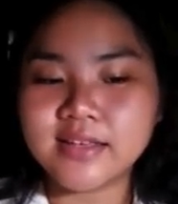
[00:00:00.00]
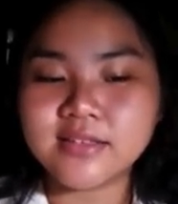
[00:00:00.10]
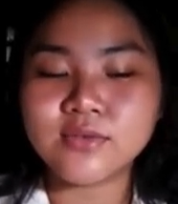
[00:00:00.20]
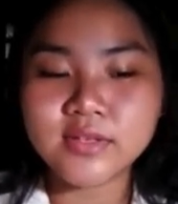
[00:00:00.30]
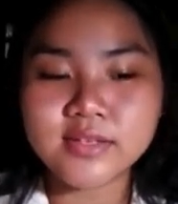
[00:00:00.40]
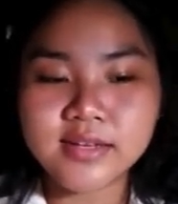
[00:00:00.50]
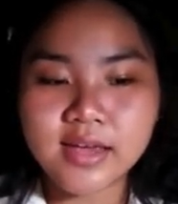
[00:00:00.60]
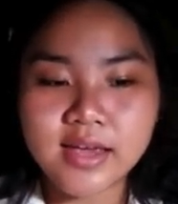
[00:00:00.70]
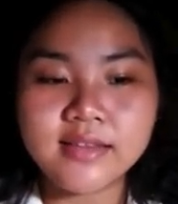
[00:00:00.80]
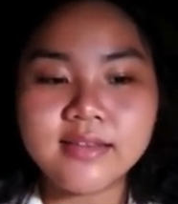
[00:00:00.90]
to
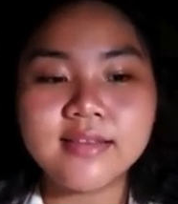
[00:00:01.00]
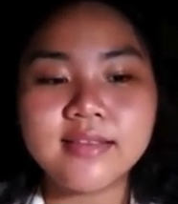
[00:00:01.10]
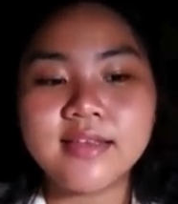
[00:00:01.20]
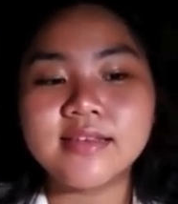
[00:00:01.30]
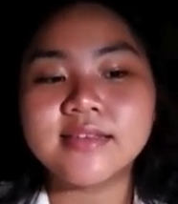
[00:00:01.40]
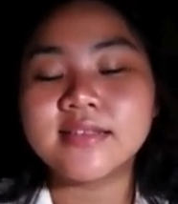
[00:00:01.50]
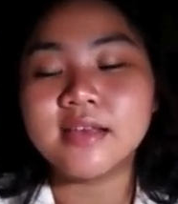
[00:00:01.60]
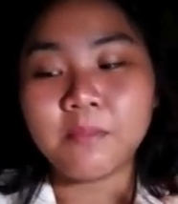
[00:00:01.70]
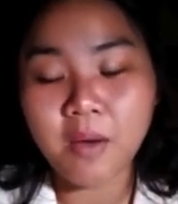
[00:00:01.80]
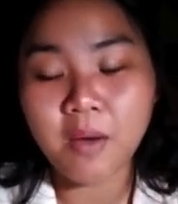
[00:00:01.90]
indicate it is
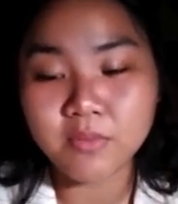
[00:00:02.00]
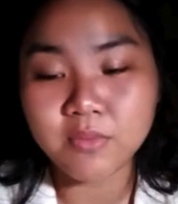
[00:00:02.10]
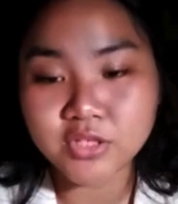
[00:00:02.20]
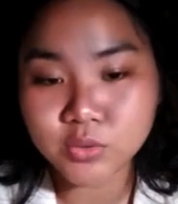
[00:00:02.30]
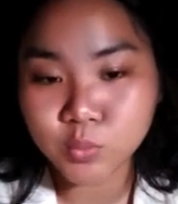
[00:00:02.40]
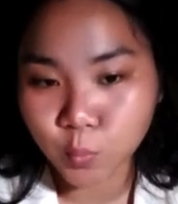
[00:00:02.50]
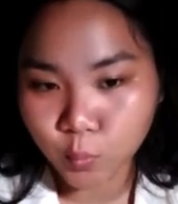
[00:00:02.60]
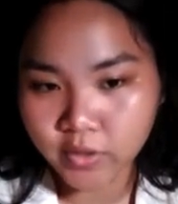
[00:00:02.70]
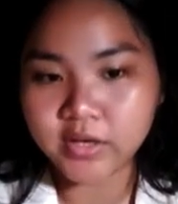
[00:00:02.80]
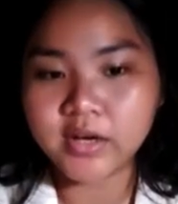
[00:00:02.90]
a published
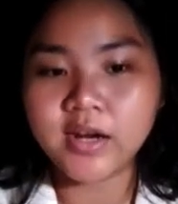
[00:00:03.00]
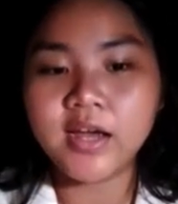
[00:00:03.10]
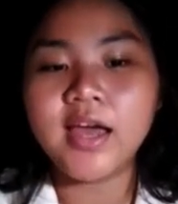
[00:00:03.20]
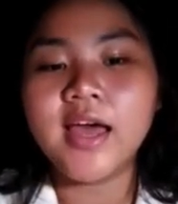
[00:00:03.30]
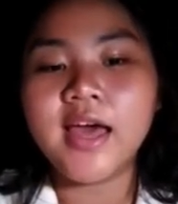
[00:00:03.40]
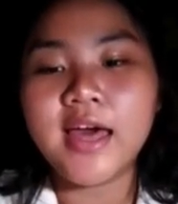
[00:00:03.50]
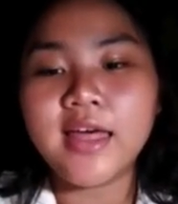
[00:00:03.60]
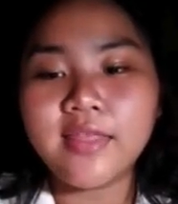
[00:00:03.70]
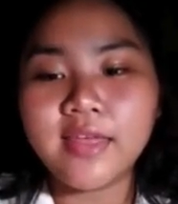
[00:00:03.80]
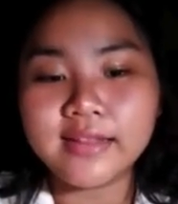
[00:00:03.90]
work.
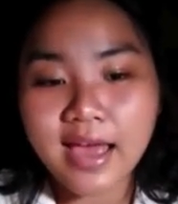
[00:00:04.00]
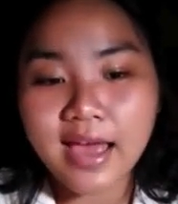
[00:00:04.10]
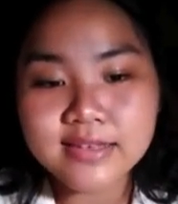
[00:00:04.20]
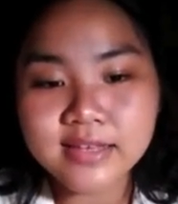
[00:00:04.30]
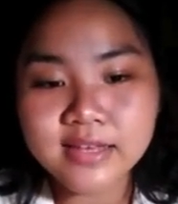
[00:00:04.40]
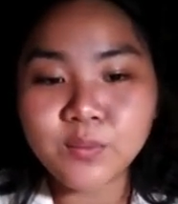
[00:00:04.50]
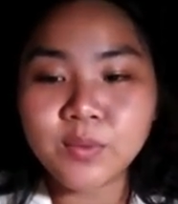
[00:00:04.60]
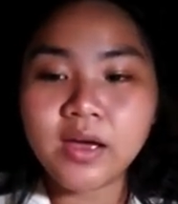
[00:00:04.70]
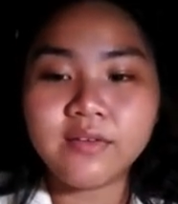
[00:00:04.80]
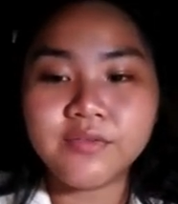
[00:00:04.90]
And then lastly, we
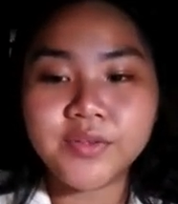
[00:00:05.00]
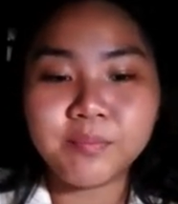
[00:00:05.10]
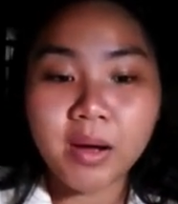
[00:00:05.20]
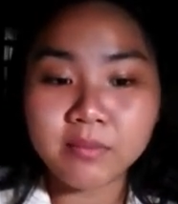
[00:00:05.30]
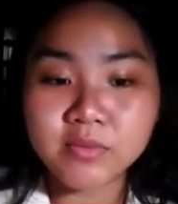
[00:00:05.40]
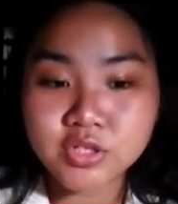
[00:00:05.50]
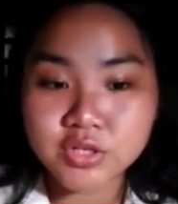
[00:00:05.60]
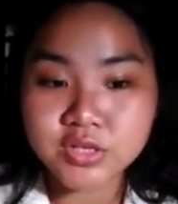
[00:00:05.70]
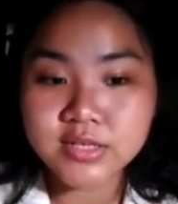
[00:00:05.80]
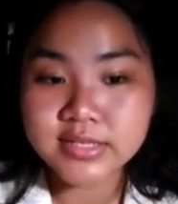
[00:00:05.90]
have the
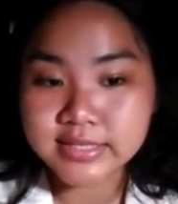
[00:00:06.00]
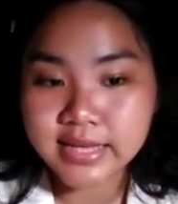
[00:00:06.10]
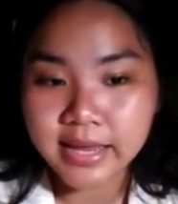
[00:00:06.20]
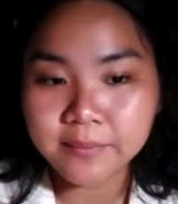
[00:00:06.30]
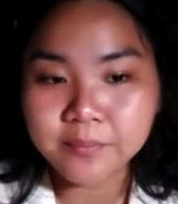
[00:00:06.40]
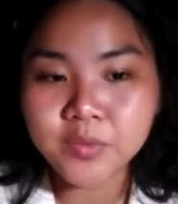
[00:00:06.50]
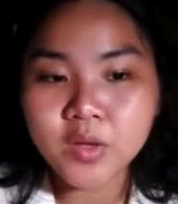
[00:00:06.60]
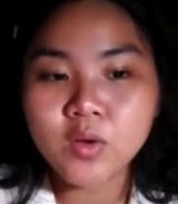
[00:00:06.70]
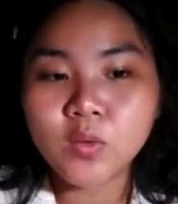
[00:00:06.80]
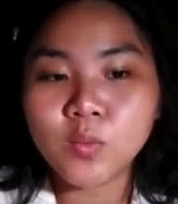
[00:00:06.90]
publisher's name,
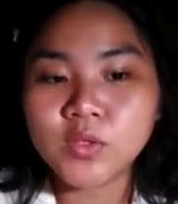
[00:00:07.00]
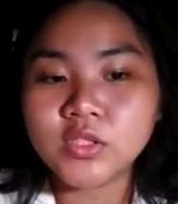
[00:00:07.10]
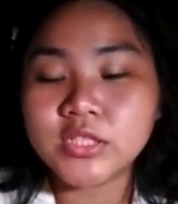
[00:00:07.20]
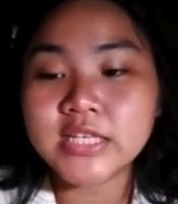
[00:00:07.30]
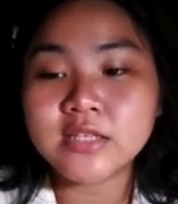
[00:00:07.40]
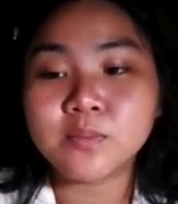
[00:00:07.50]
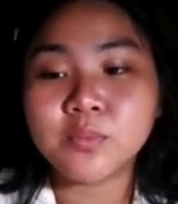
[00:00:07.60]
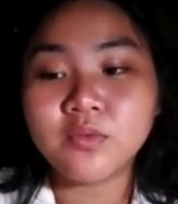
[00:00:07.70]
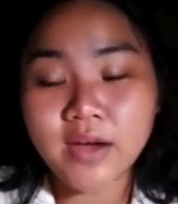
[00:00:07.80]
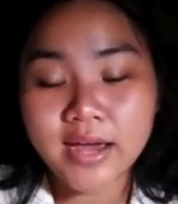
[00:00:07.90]
which is
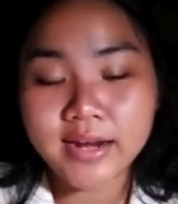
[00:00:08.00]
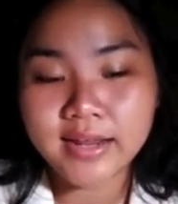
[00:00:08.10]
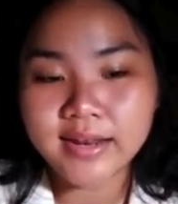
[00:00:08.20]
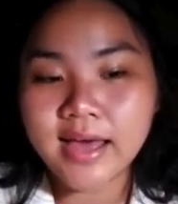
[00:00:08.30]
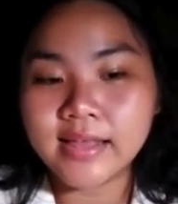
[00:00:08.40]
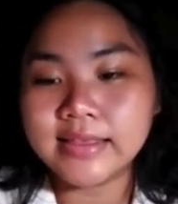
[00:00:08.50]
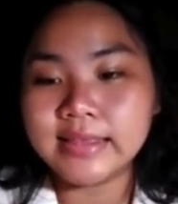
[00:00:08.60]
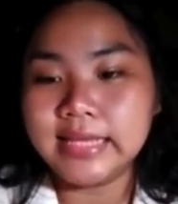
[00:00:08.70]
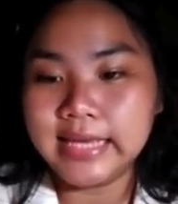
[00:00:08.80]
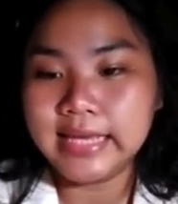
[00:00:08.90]
provided at
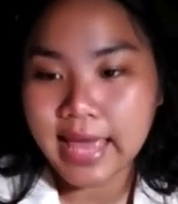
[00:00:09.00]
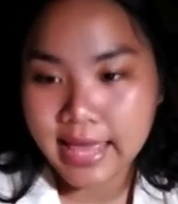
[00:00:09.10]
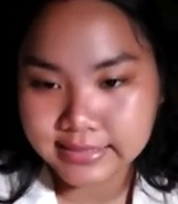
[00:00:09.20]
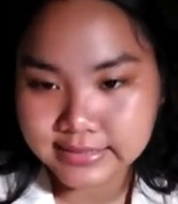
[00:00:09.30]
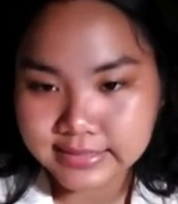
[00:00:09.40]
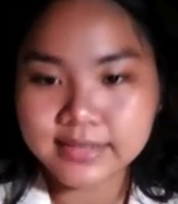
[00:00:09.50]
the end.